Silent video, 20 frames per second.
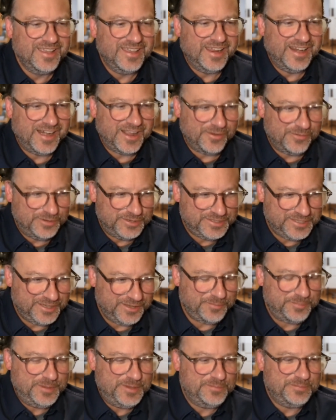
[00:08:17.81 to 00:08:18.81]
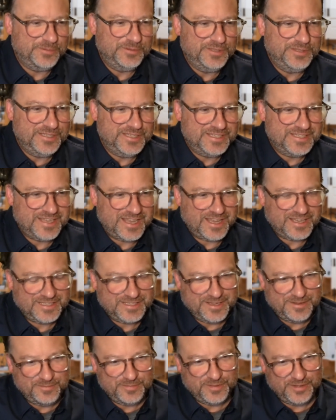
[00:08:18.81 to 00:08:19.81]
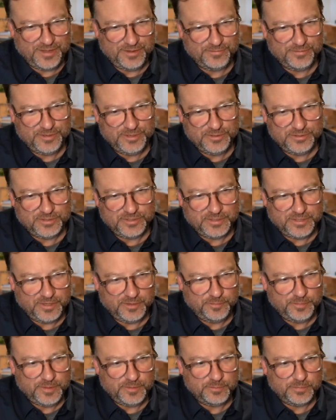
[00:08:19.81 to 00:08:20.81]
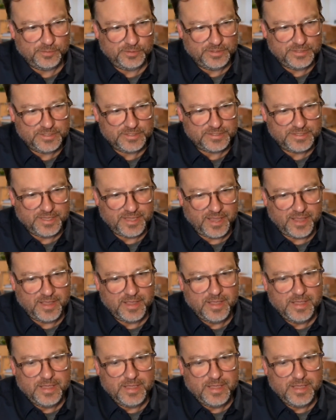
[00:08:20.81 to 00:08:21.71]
And I would tell people the exact same thing we used to tell people is that